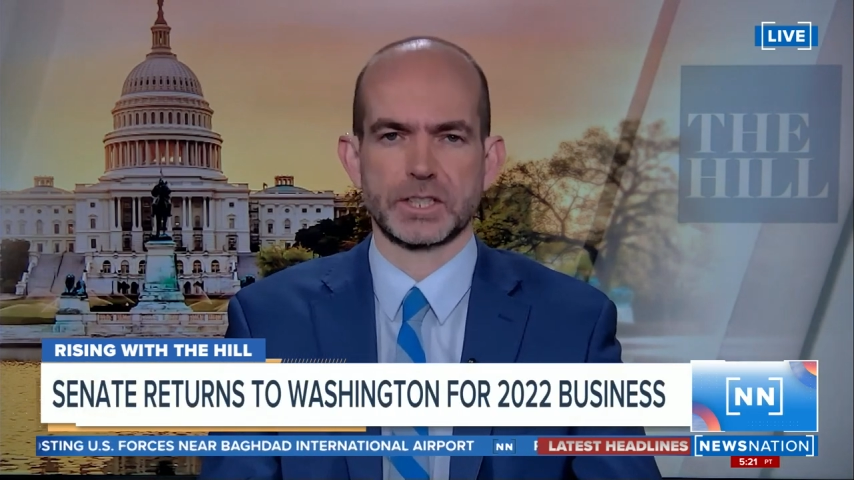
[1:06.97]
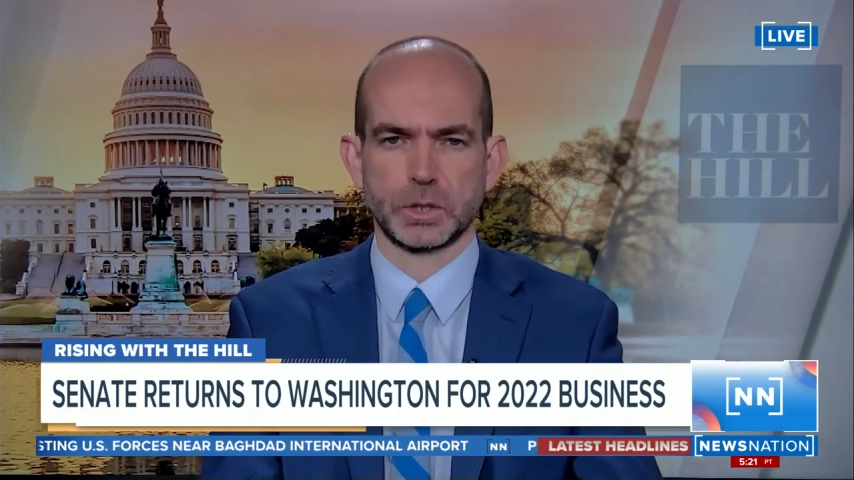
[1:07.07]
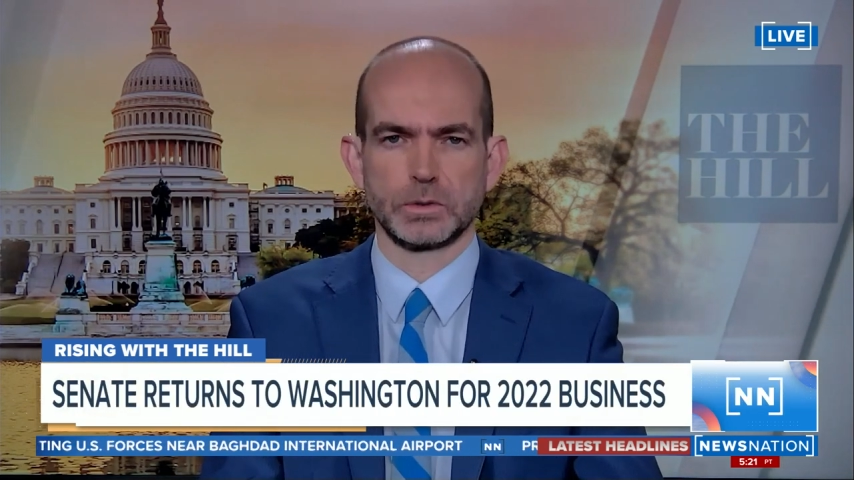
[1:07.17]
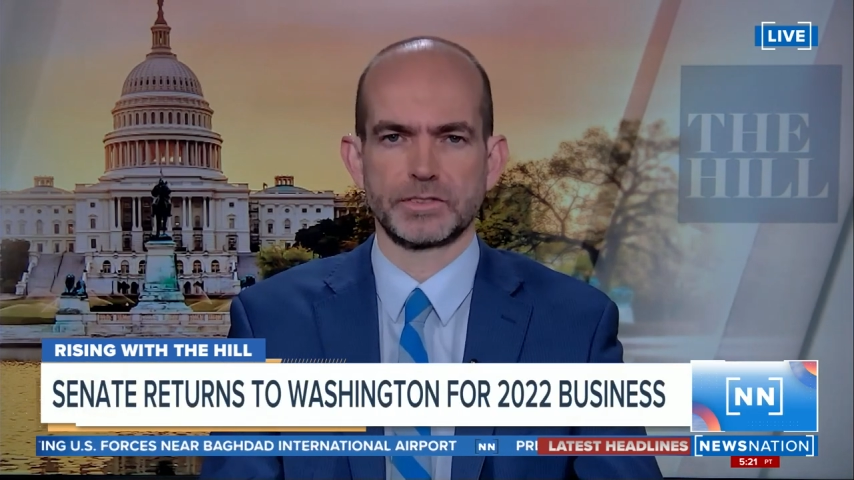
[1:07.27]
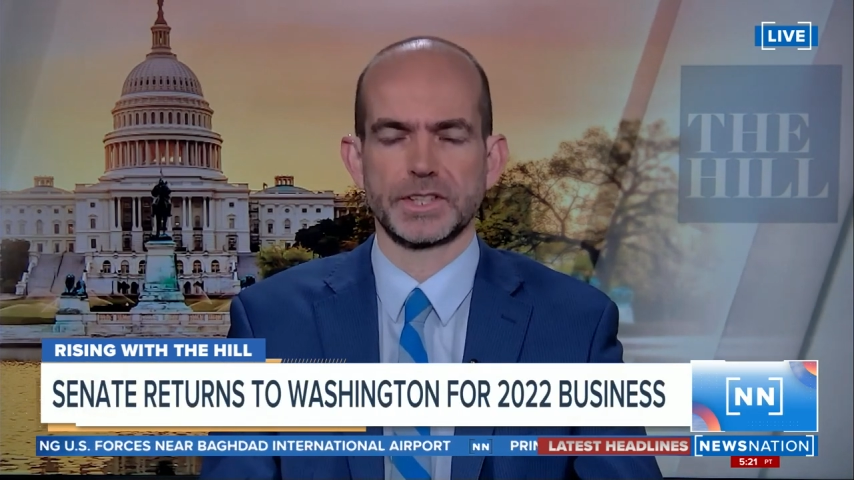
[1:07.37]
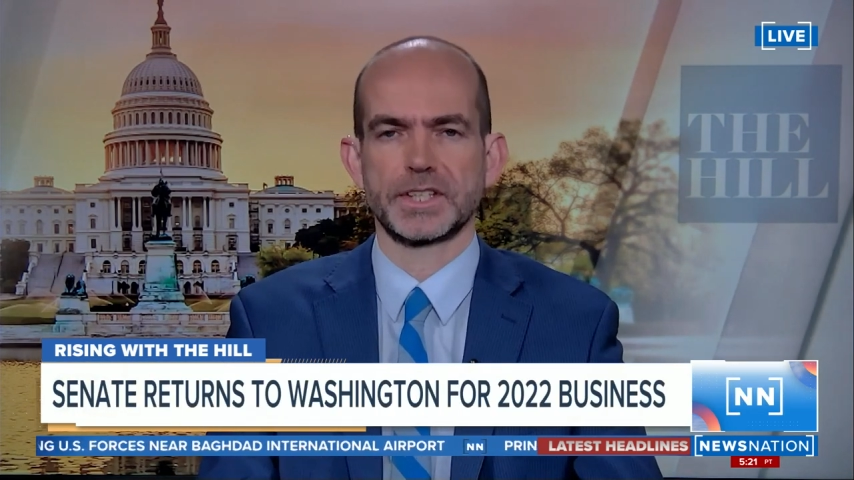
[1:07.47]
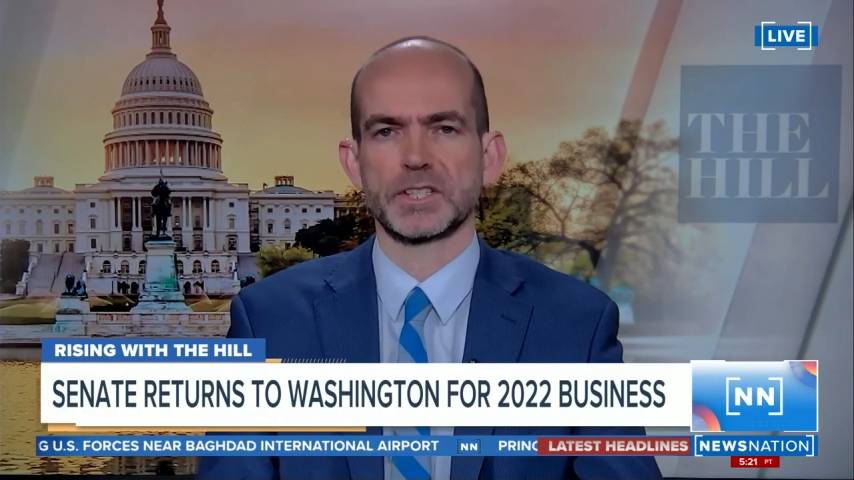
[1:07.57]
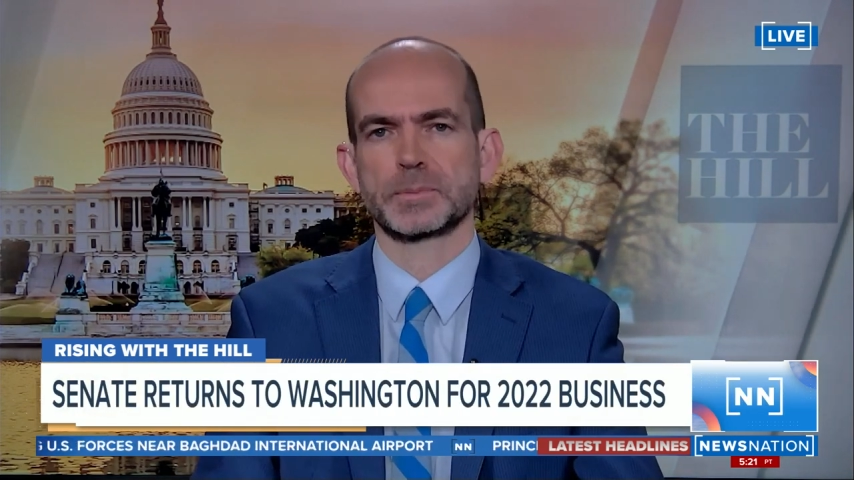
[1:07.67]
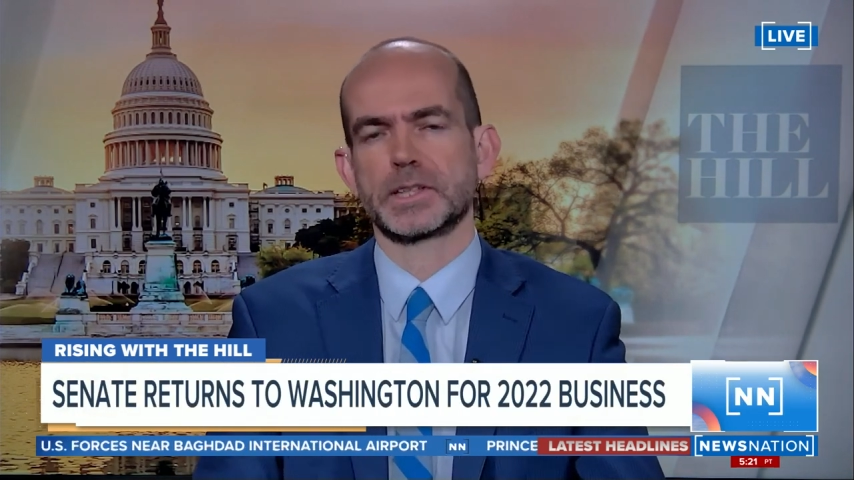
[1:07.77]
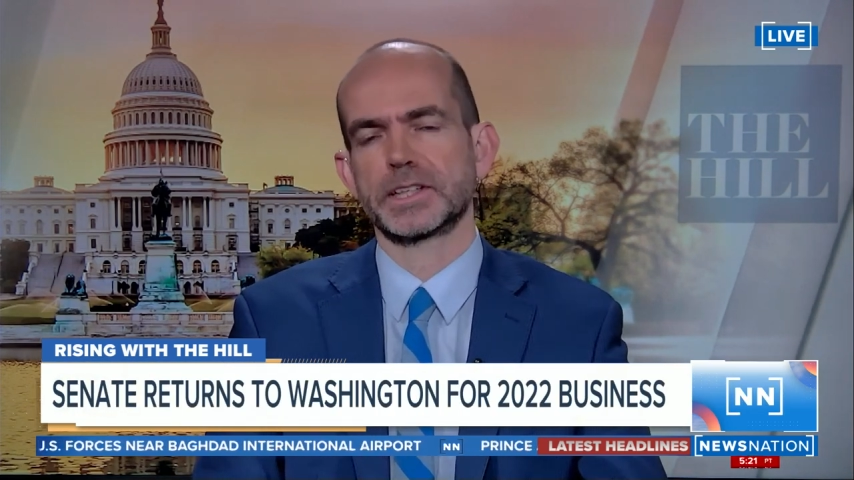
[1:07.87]
COVID
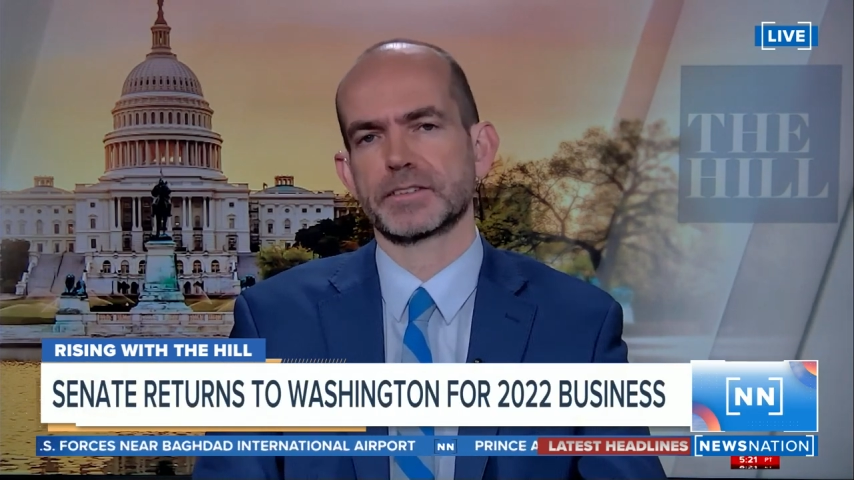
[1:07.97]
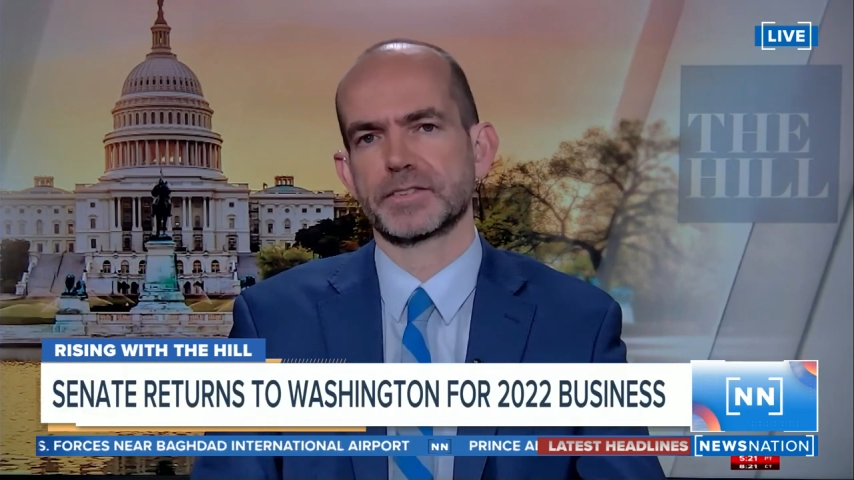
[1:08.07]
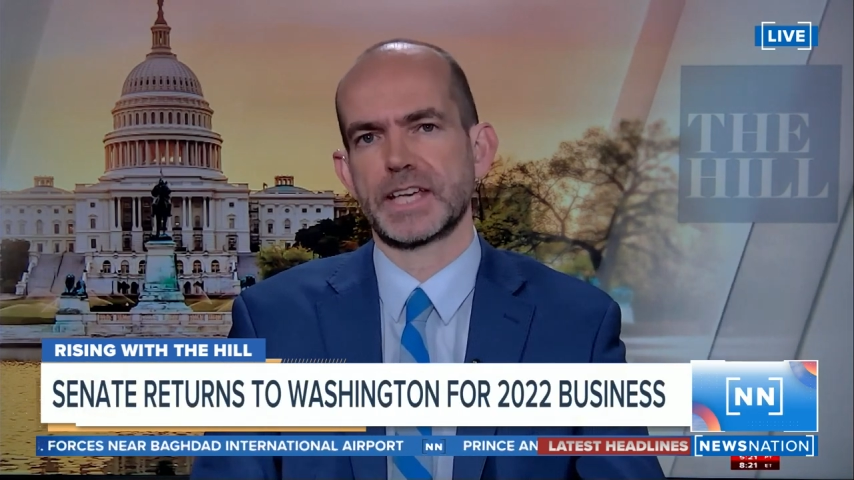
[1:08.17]
is part of